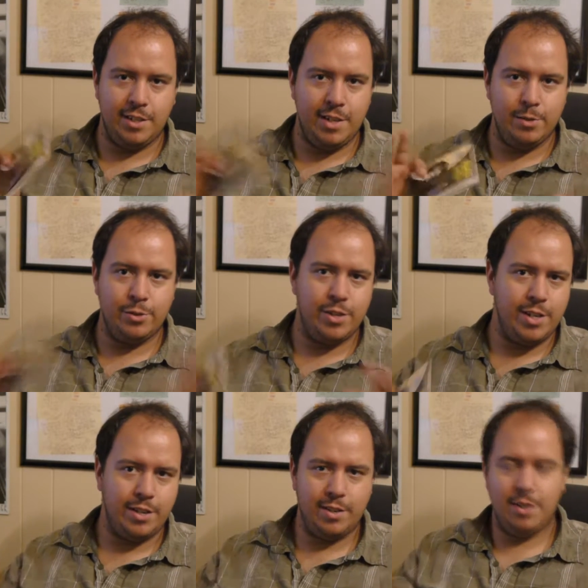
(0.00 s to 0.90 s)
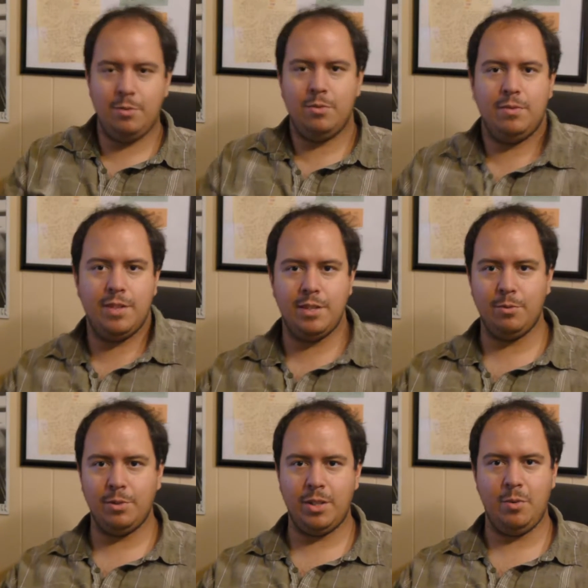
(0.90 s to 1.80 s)
and energetic than it
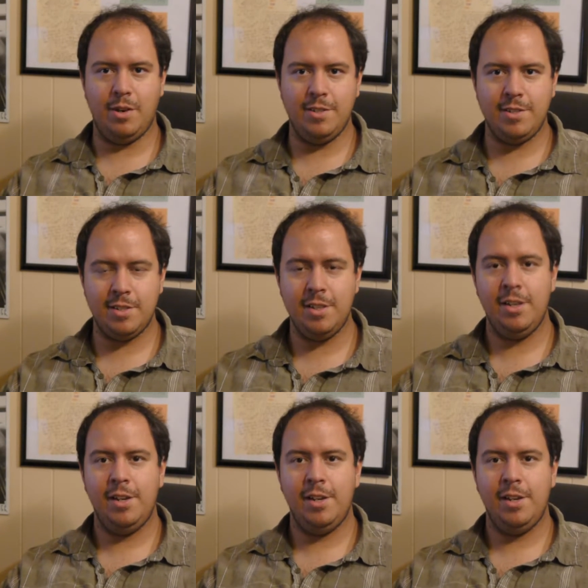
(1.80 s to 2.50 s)
really was,